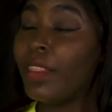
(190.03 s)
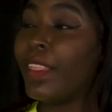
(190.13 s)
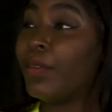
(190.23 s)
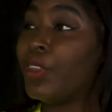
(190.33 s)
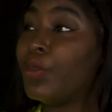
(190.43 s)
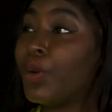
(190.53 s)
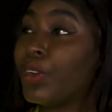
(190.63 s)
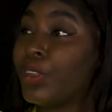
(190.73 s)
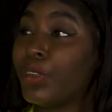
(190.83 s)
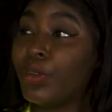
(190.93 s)
then you are
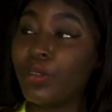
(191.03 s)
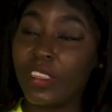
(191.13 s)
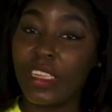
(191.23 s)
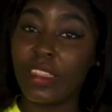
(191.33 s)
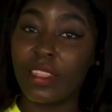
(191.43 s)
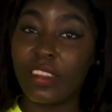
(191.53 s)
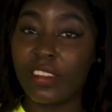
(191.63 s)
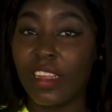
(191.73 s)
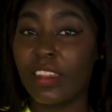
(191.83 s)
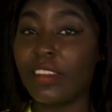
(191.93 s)
using the
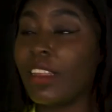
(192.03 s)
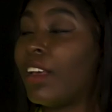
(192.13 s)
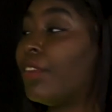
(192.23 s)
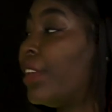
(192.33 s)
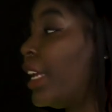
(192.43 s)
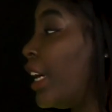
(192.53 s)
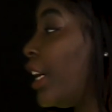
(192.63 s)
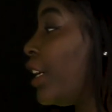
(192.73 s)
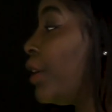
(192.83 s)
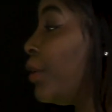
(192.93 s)
sense of hear.